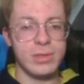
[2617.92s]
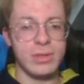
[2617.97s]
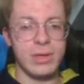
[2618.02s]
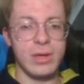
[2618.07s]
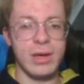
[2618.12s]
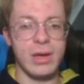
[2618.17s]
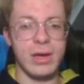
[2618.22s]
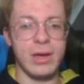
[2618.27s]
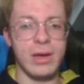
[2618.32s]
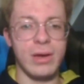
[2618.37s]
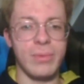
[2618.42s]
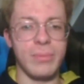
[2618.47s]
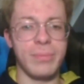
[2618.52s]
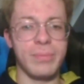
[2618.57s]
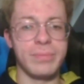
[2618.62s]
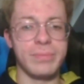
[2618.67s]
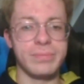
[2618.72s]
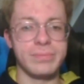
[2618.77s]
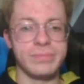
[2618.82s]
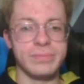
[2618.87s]

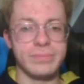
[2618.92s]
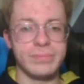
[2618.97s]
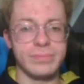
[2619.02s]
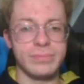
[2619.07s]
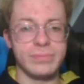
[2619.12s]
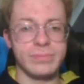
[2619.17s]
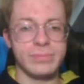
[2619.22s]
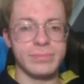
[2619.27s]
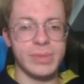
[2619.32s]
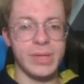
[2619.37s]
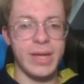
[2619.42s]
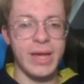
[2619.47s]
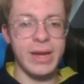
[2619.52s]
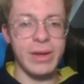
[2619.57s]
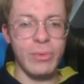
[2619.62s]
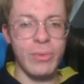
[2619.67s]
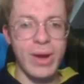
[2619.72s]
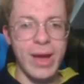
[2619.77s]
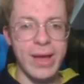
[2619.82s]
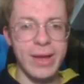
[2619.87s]
But
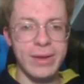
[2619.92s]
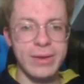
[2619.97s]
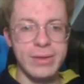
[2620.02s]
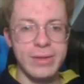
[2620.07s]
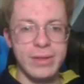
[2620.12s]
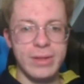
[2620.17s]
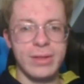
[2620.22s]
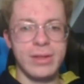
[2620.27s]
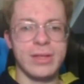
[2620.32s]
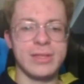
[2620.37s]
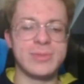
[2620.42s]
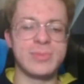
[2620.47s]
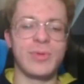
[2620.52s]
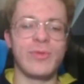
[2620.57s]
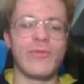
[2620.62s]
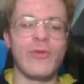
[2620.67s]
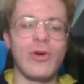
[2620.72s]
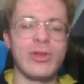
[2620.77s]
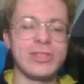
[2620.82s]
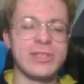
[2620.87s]
anyway, let's
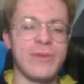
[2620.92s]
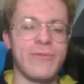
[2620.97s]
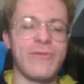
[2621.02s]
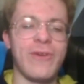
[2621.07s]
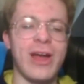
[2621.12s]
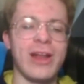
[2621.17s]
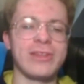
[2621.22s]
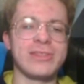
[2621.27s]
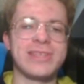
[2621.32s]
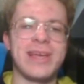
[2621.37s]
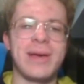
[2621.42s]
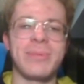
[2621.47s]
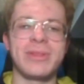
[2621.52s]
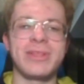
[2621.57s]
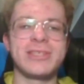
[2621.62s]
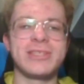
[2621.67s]
move on to the final topic.